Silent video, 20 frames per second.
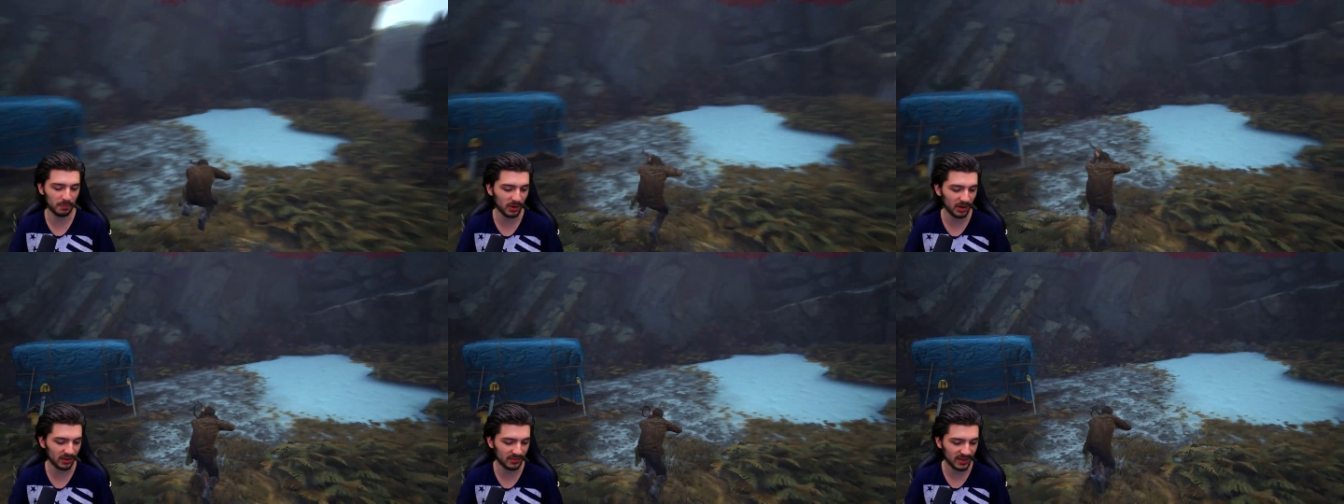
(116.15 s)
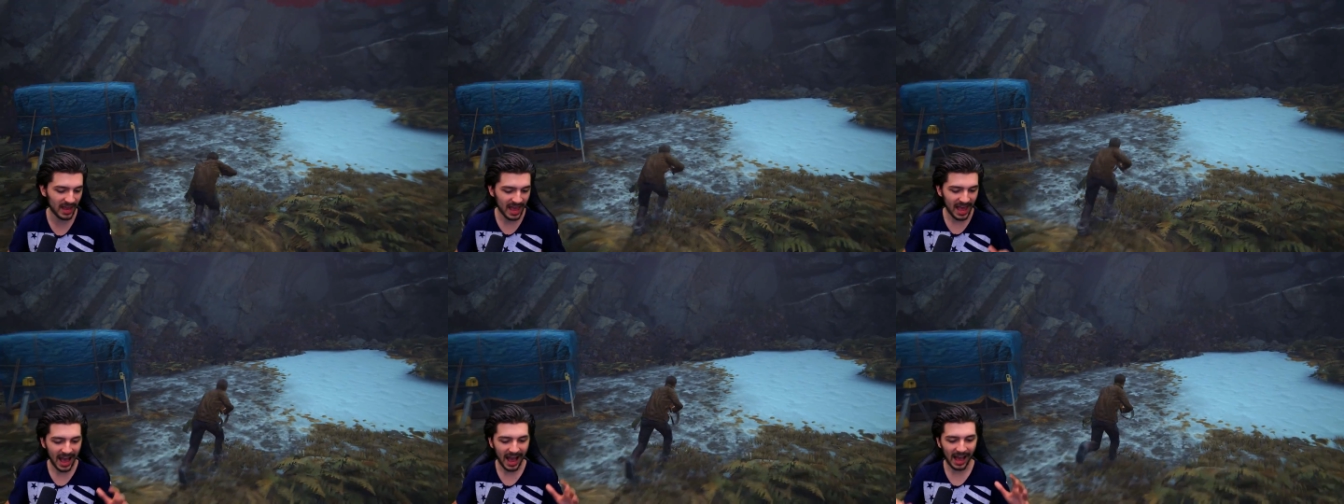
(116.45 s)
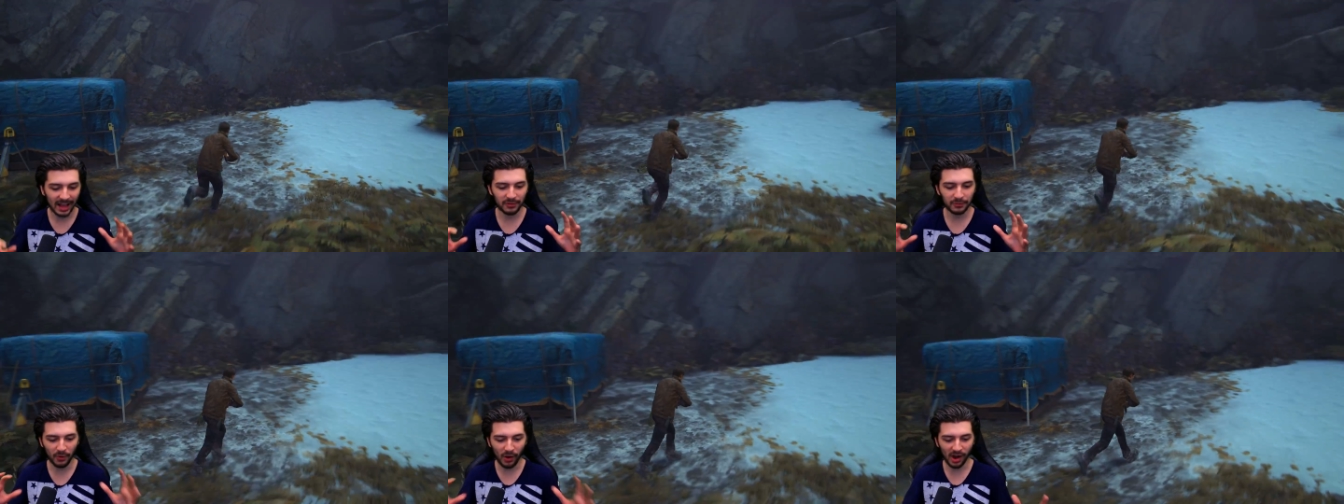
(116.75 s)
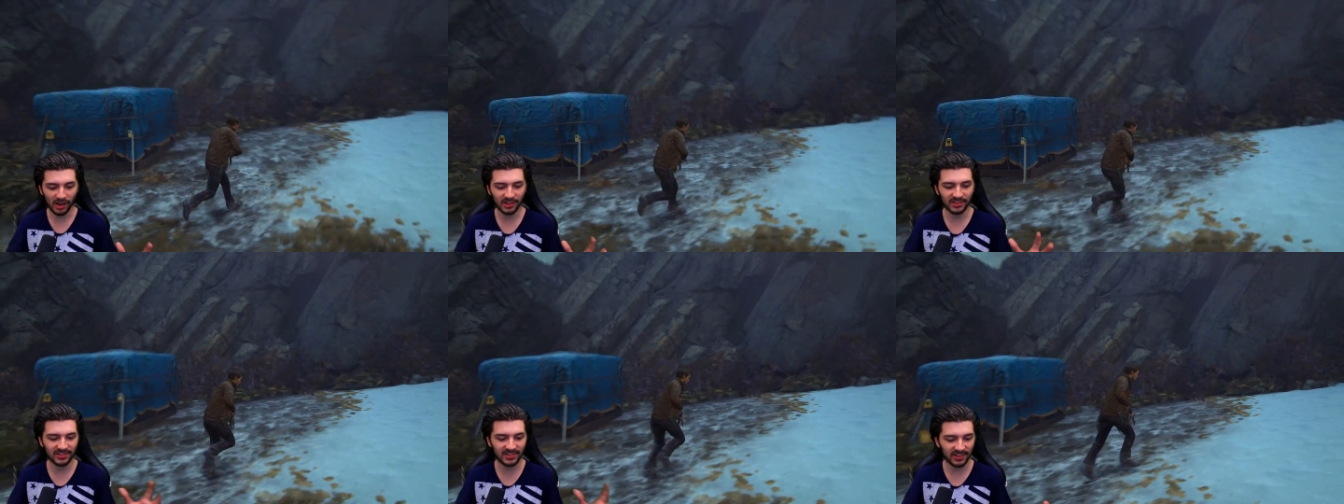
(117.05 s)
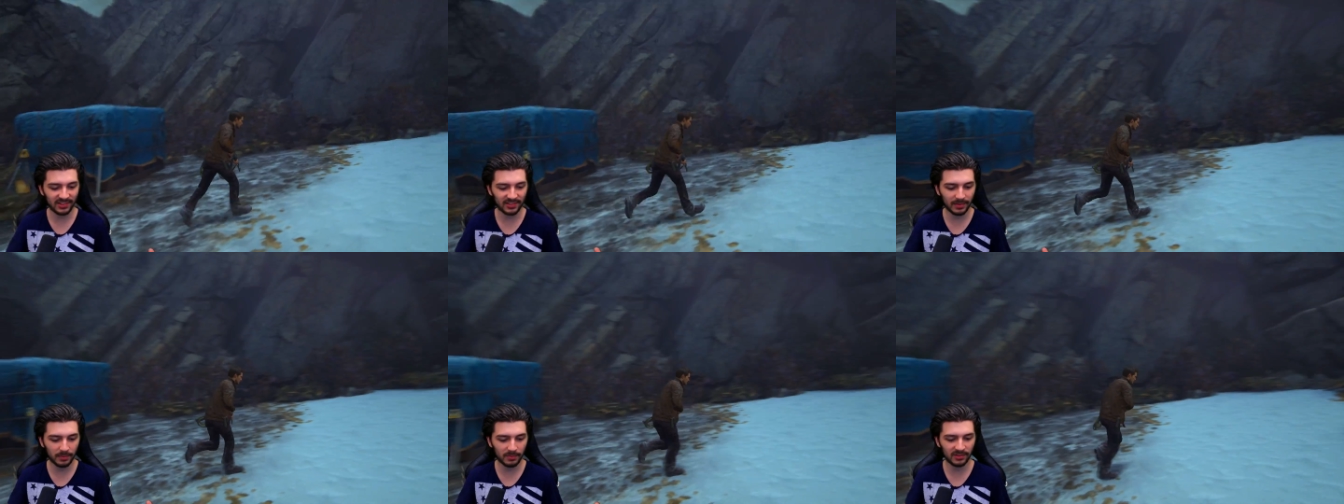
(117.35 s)
But as far as
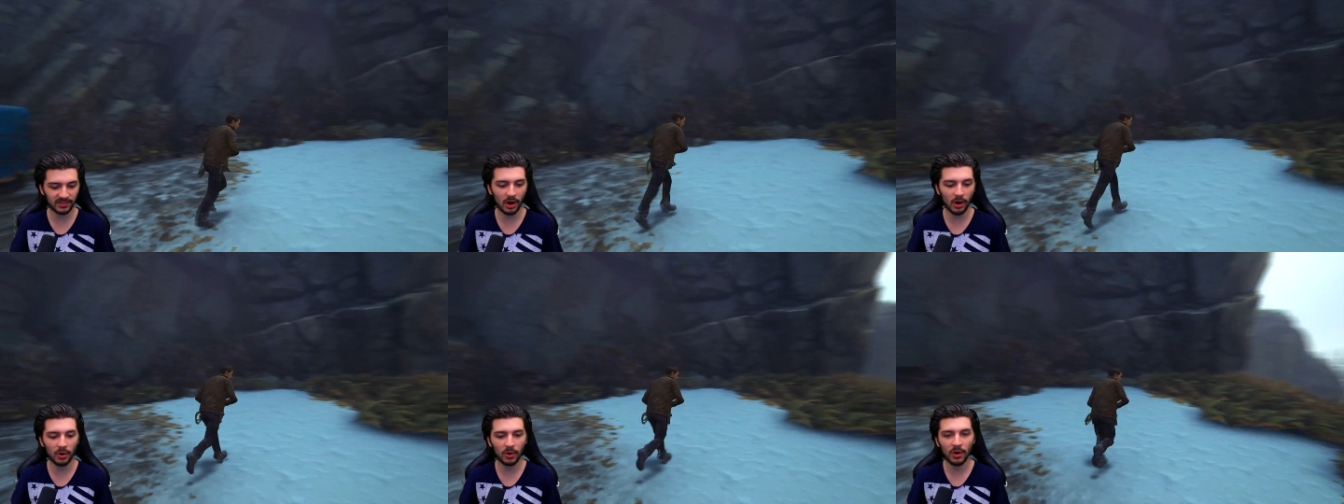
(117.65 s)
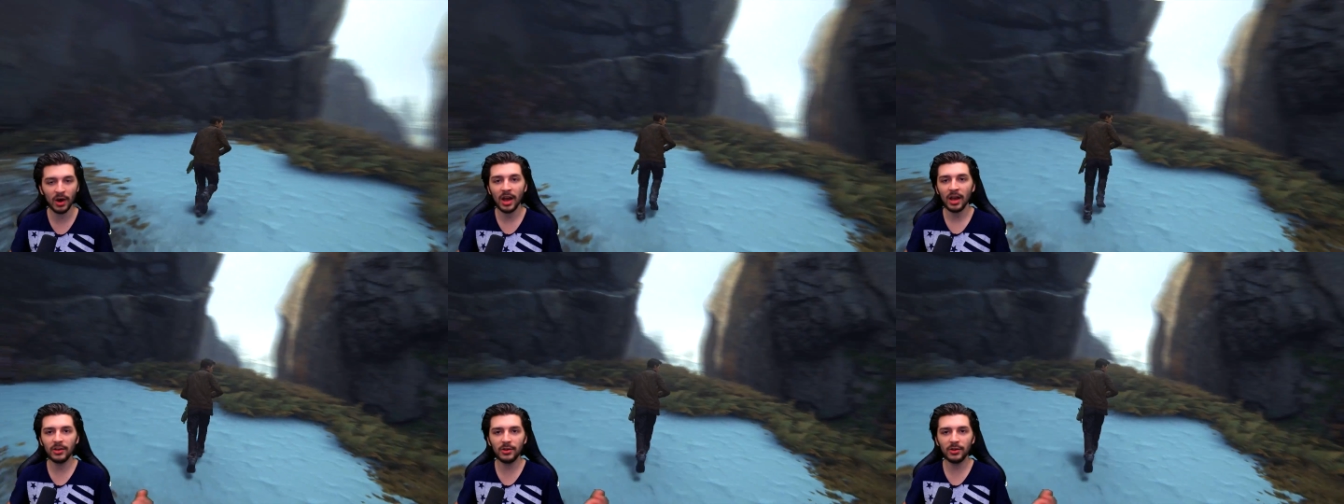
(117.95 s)
systems go,